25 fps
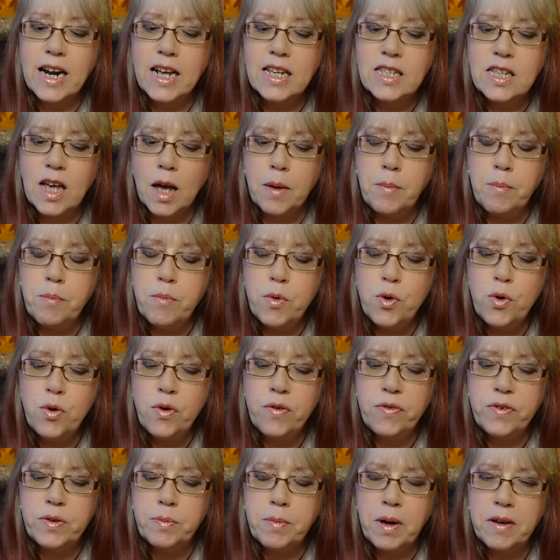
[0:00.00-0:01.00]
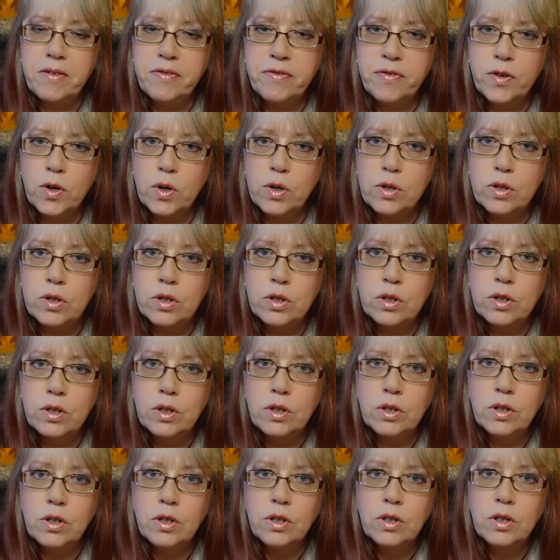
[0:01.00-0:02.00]
as I moved my foot
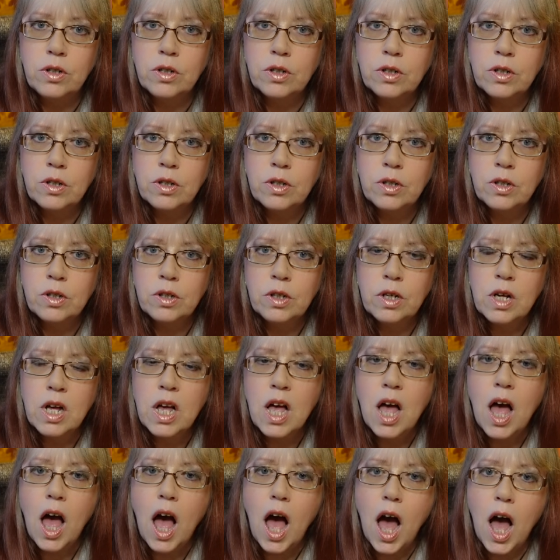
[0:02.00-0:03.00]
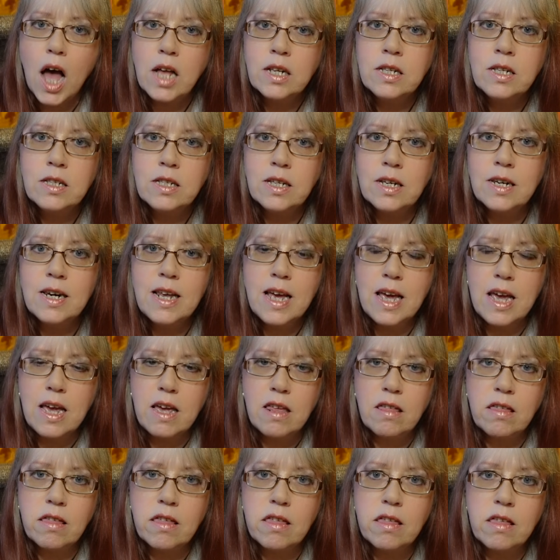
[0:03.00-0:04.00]

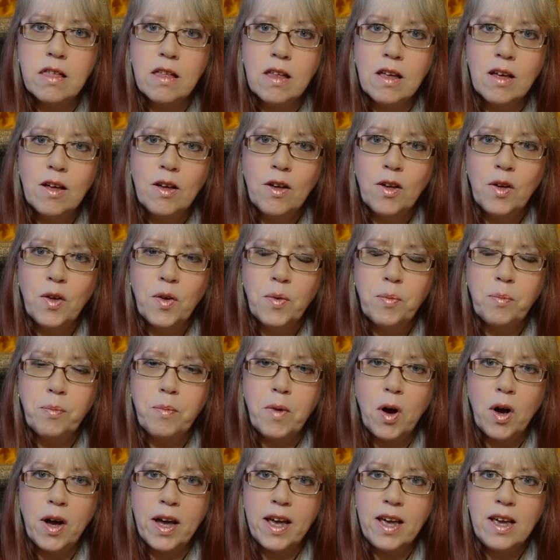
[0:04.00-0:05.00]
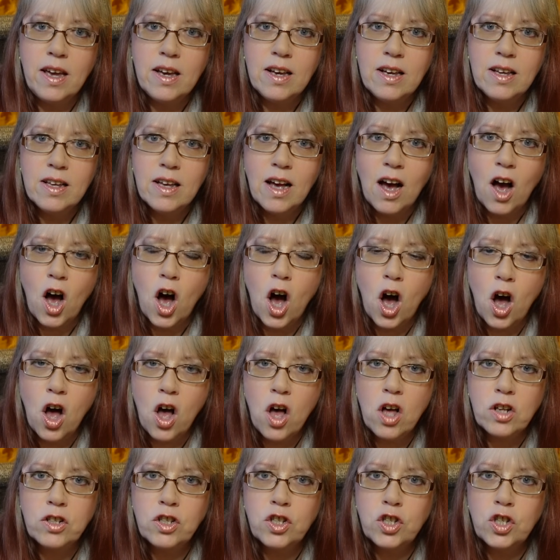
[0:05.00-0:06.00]
underneath my
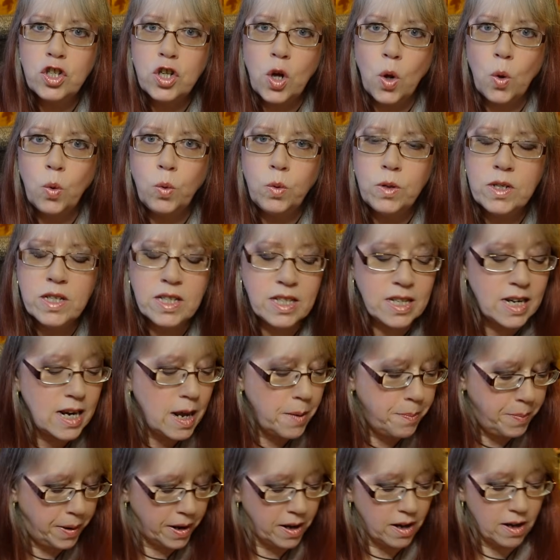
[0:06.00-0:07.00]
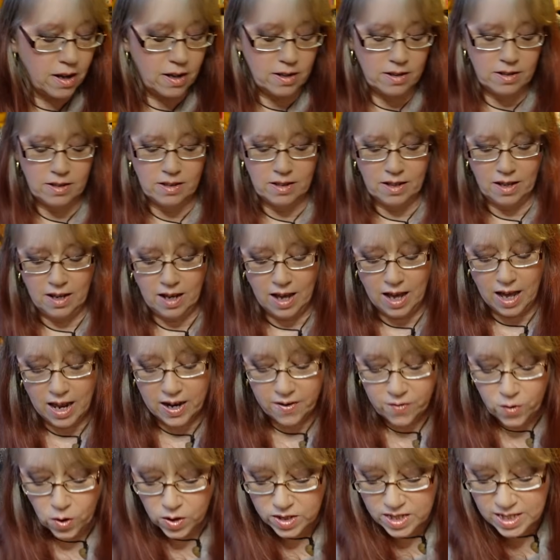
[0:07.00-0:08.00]
hard-soled slipper,
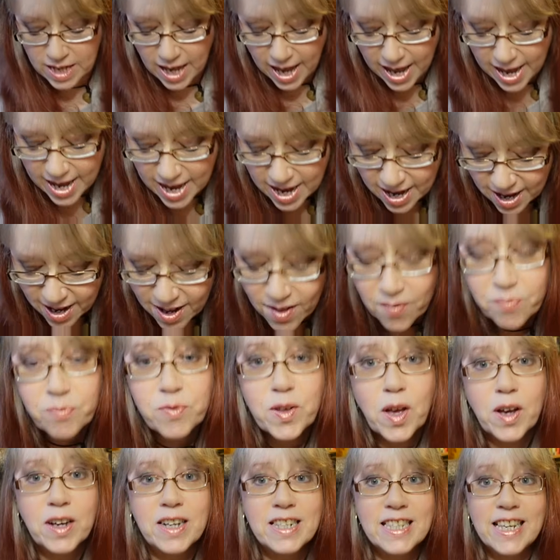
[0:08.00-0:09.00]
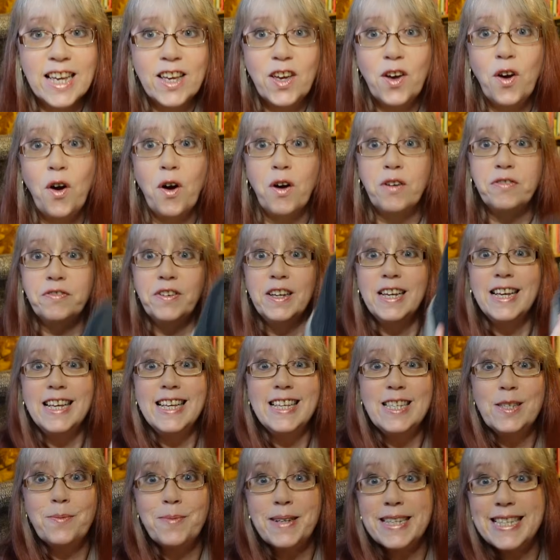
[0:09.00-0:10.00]
and I've got to say, I'm going to take it off,
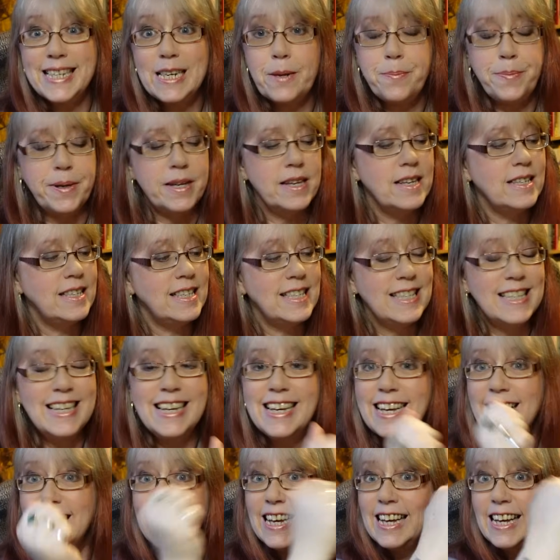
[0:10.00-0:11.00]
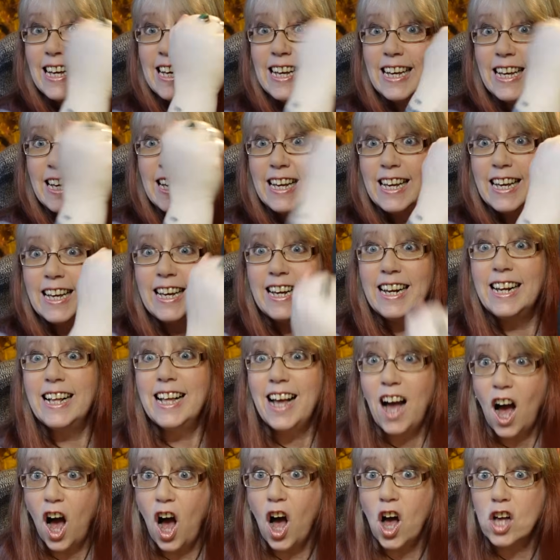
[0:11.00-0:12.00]
it's my slippers,
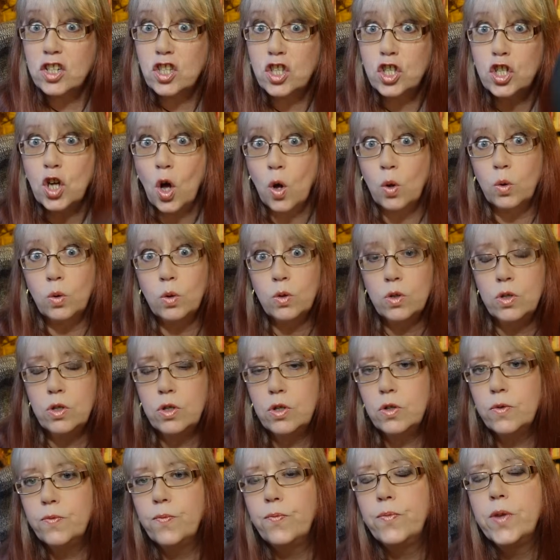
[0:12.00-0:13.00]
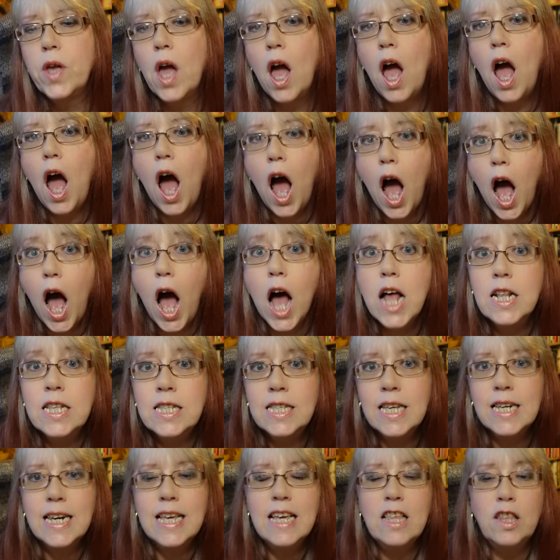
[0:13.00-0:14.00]
hard soles,
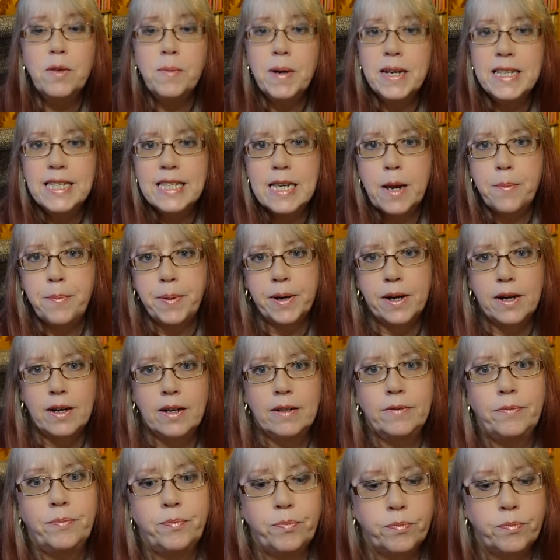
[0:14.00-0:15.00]
underneath my slipper,